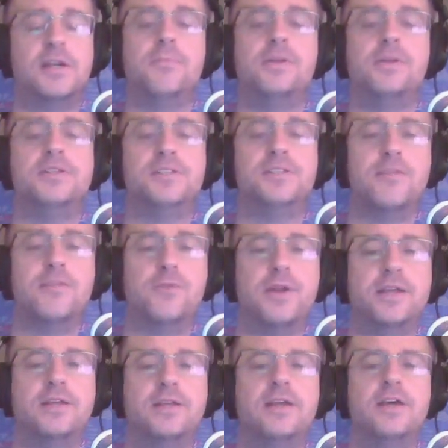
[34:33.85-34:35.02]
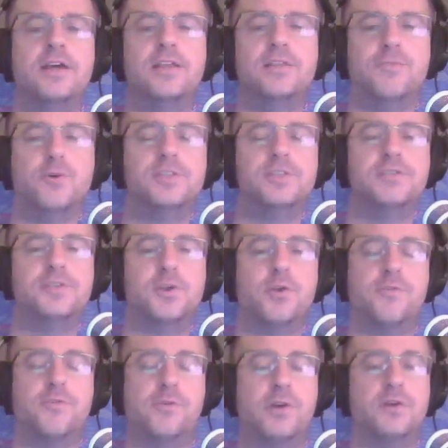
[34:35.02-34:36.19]
But instead of running, the voice of
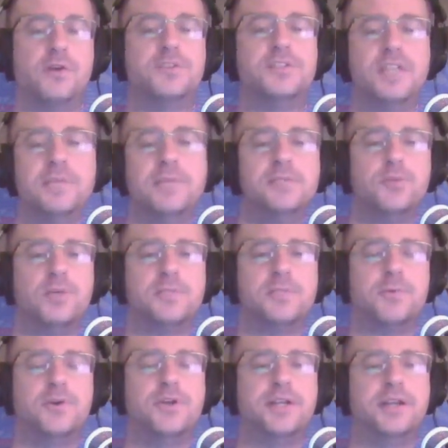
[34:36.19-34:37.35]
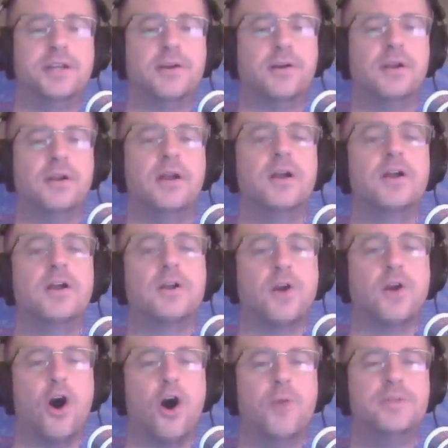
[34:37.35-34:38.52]
Syrio Forel seems to whisper in her ear,
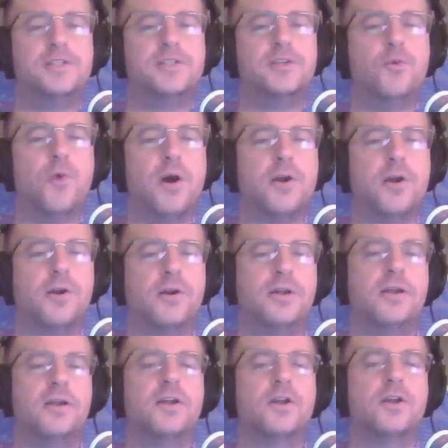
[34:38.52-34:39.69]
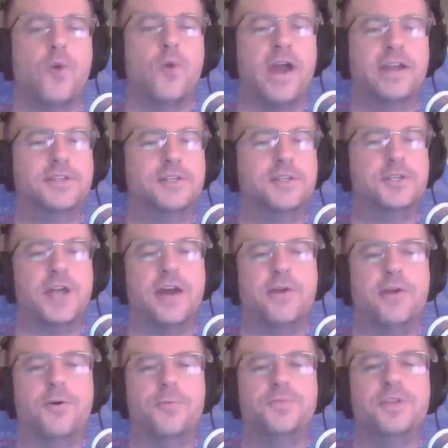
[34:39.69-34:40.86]
calm as still water, quiet as a shadow.